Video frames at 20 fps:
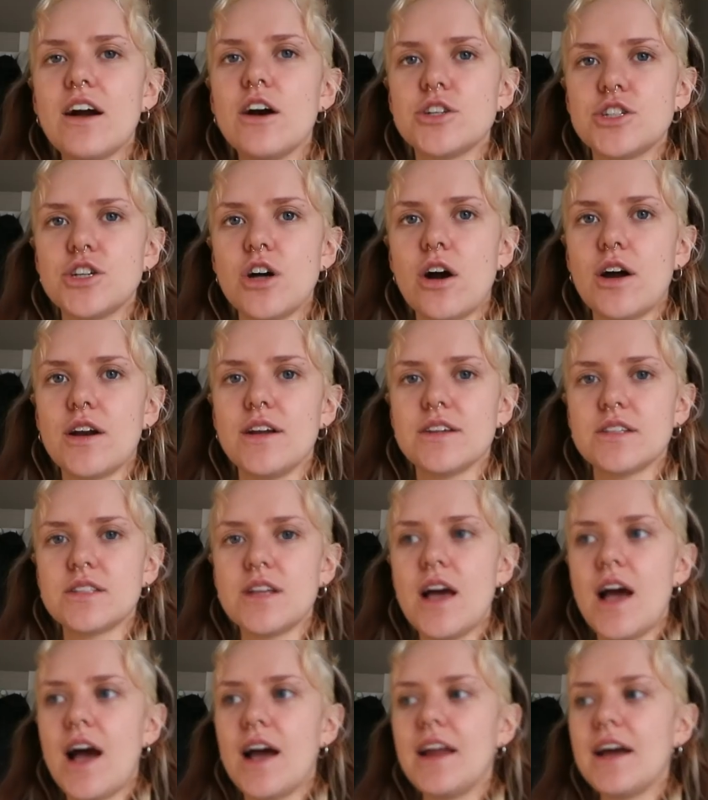hot chocolate.
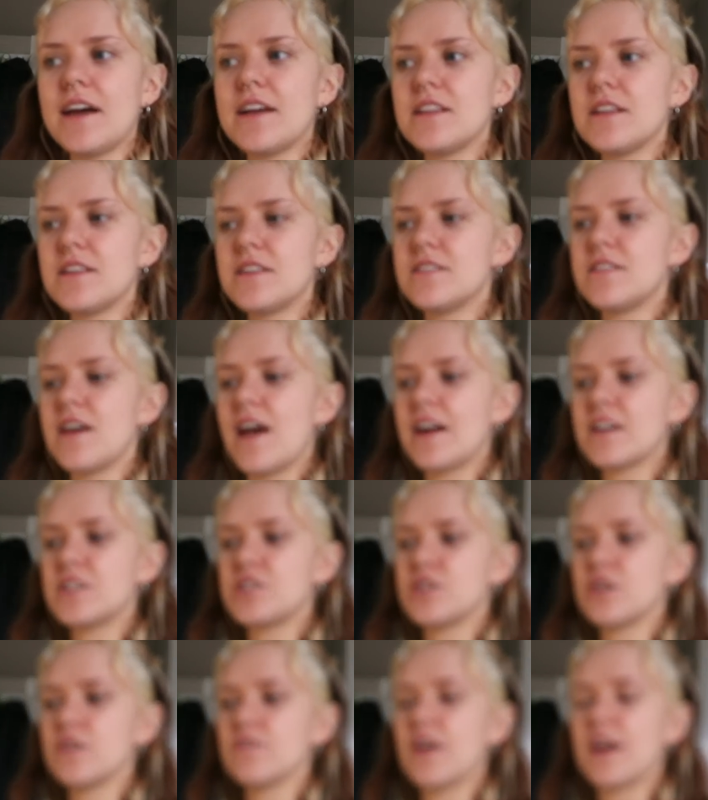I like the
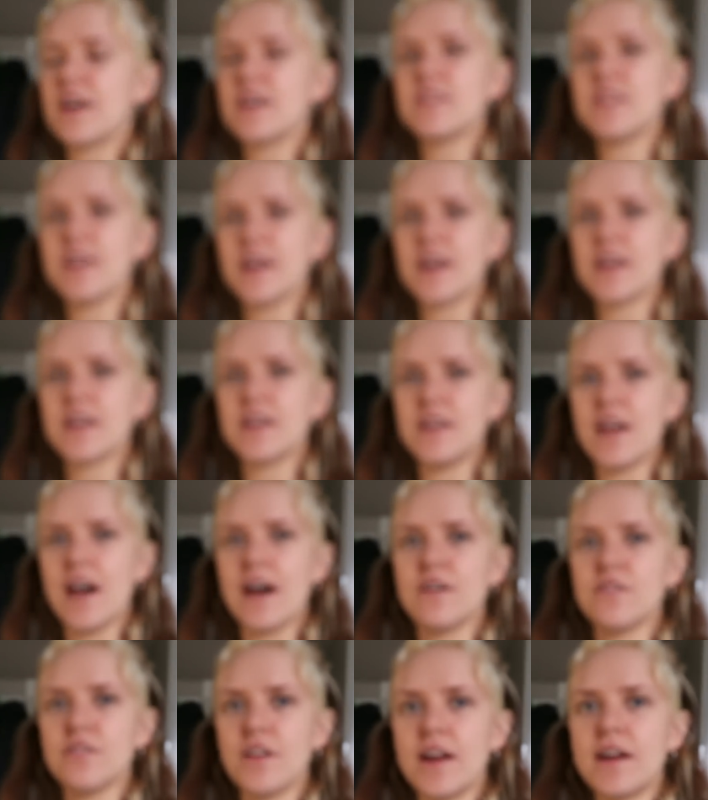texture of like a thick,
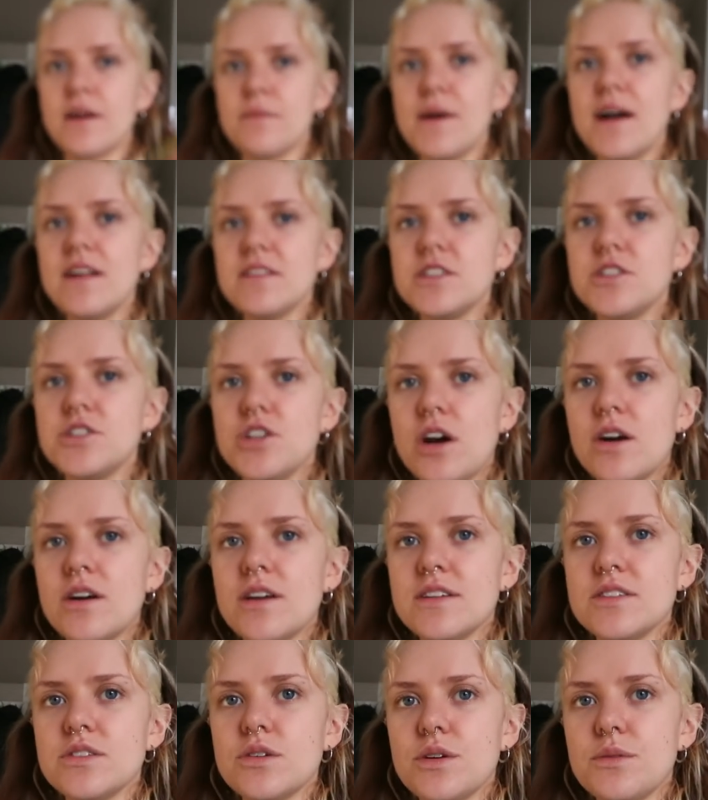yeah, of like a melted
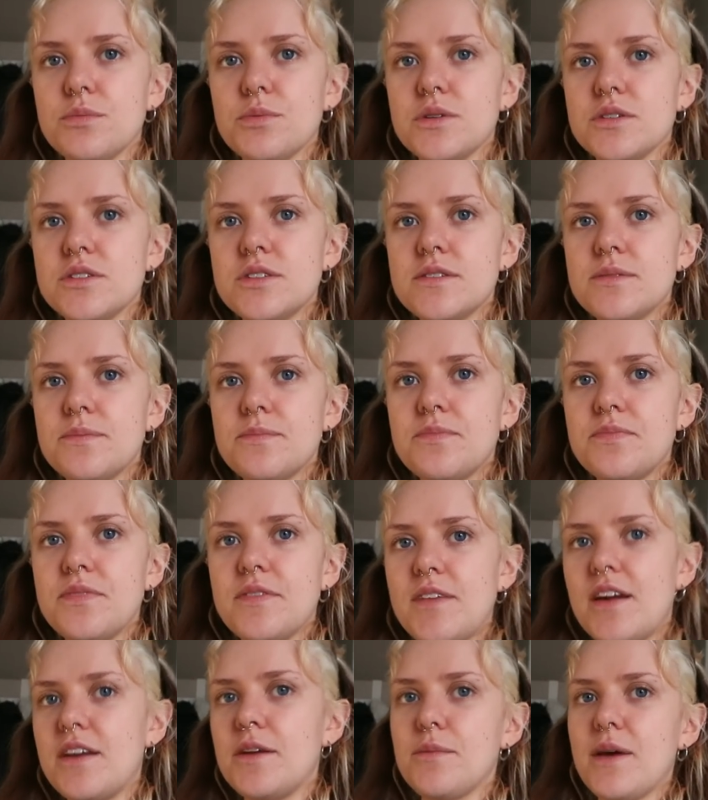chocolate sort of was.
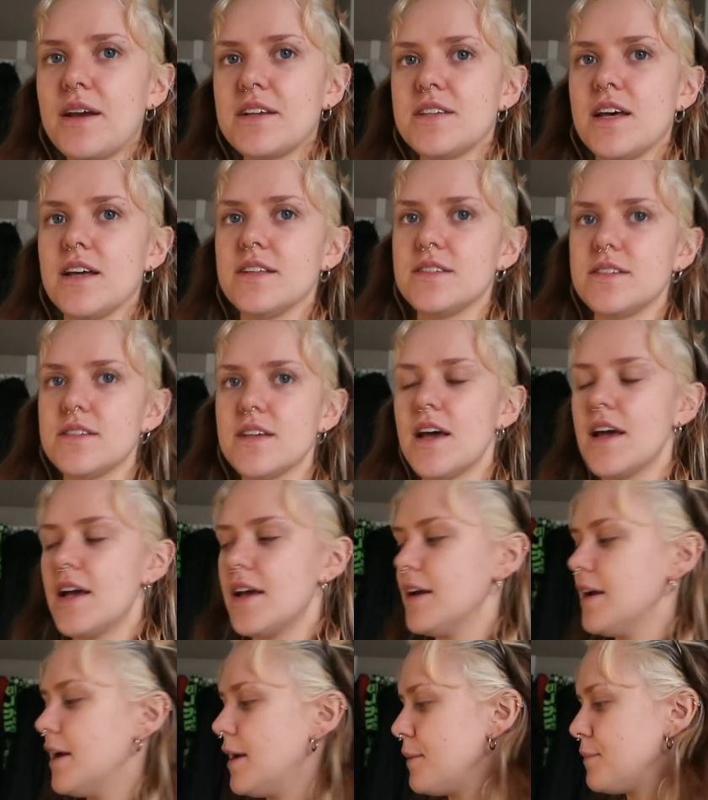If that even makes sense.
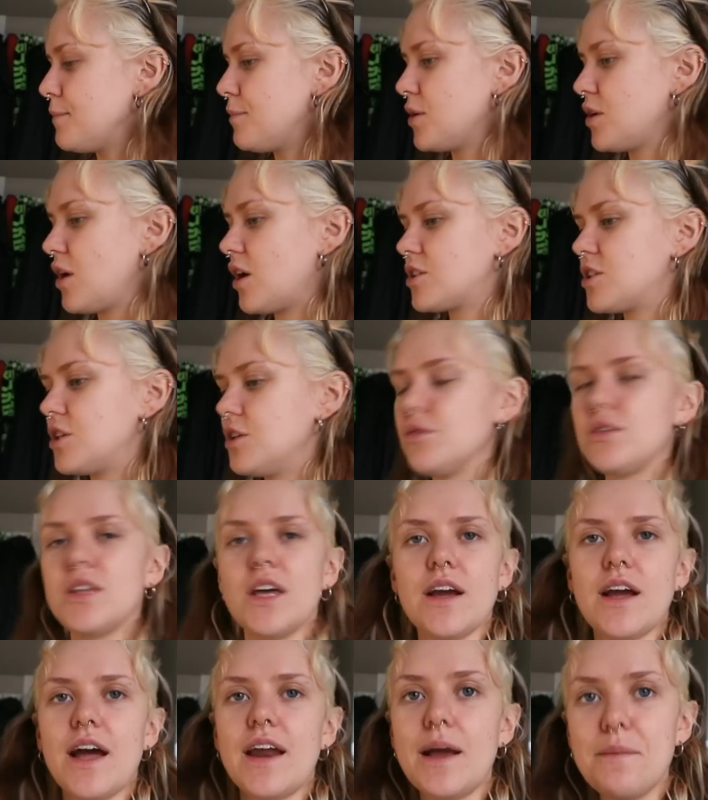But not too
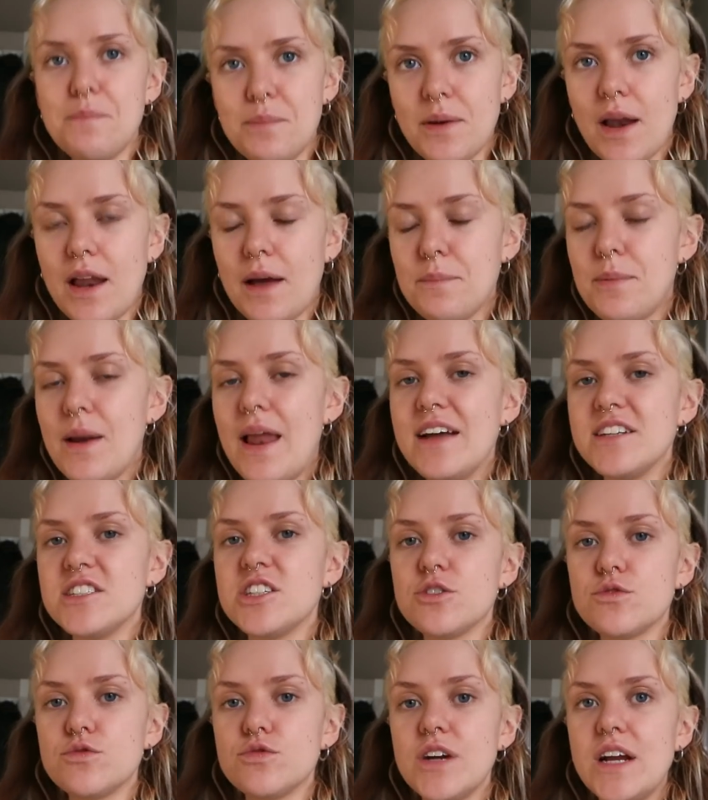thick, and I
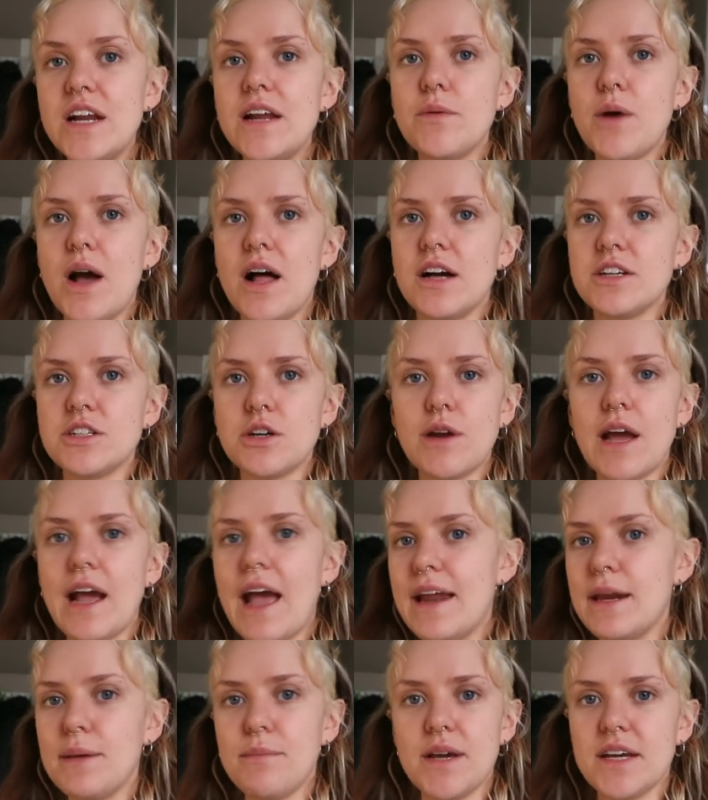blend it really well. I don't like
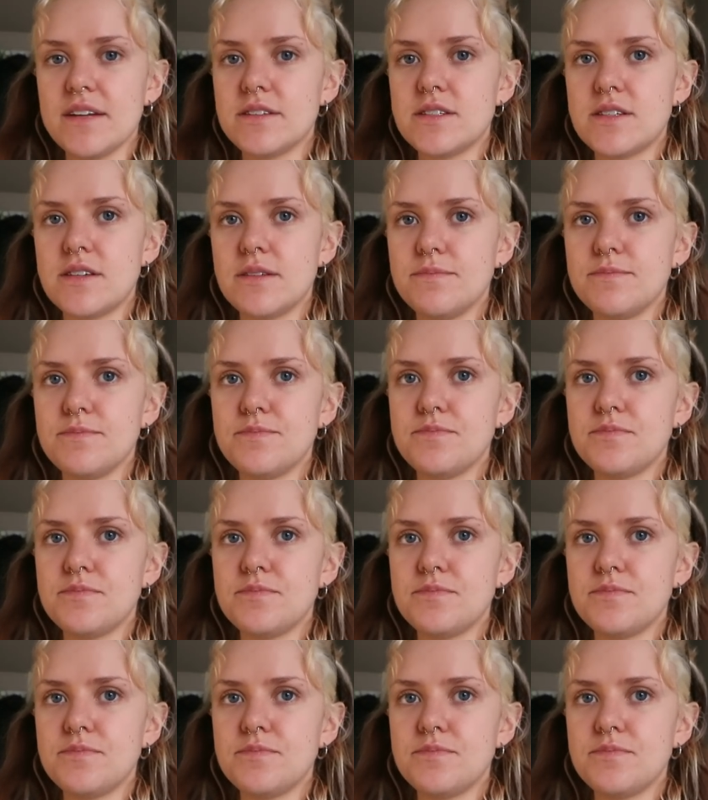any bits.